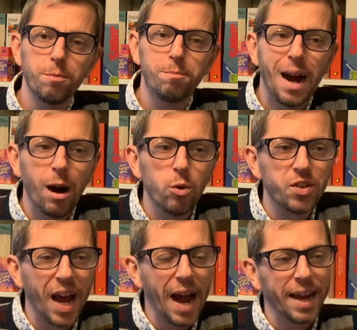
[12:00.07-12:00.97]

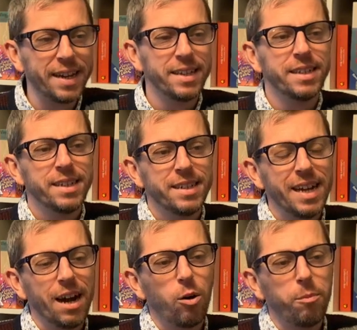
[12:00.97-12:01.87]
Bausack.
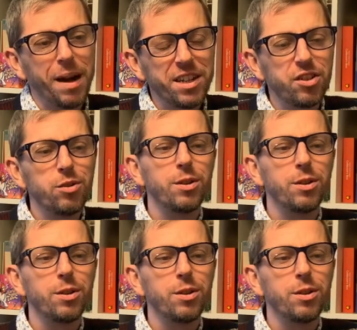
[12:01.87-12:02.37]
Now, Bandu